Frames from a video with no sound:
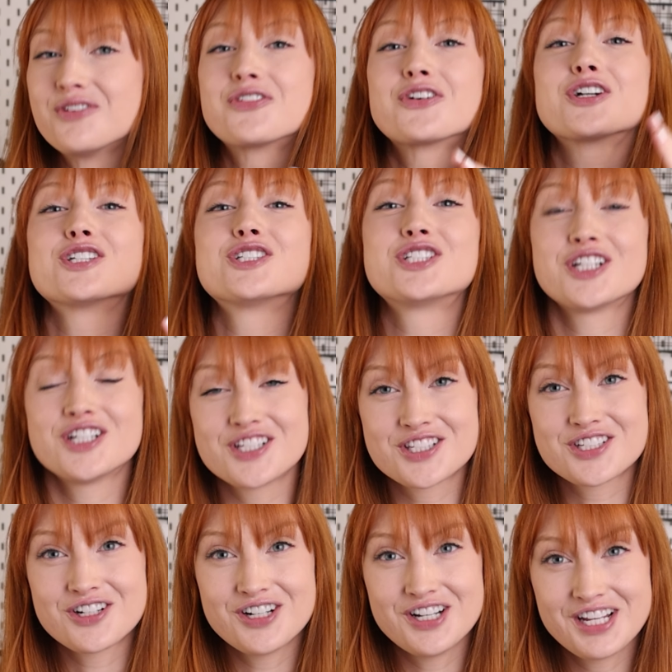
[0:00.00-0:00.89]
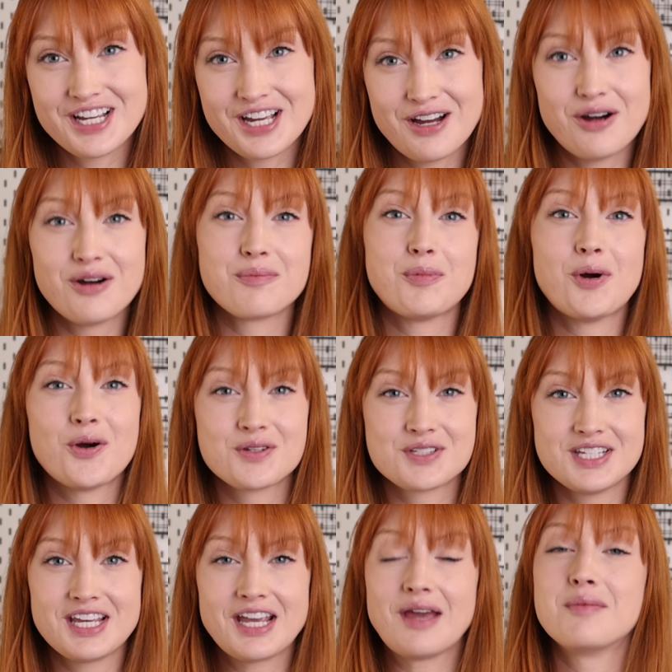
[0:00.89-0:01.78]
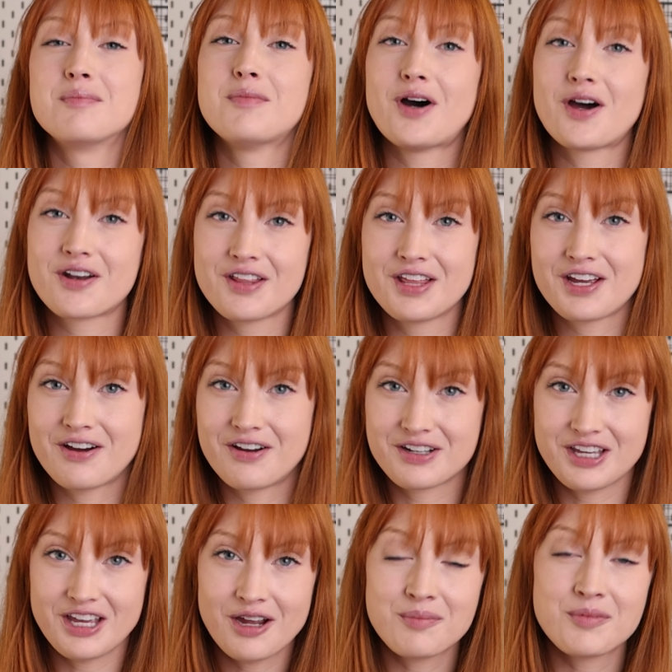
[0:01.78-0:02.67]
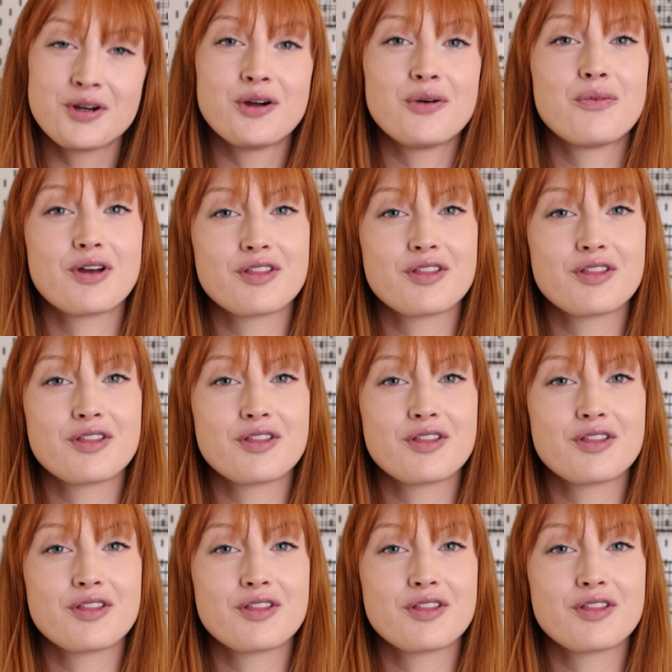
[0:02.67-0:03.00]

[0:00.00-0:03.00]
for just starting out posing and modeling on camera,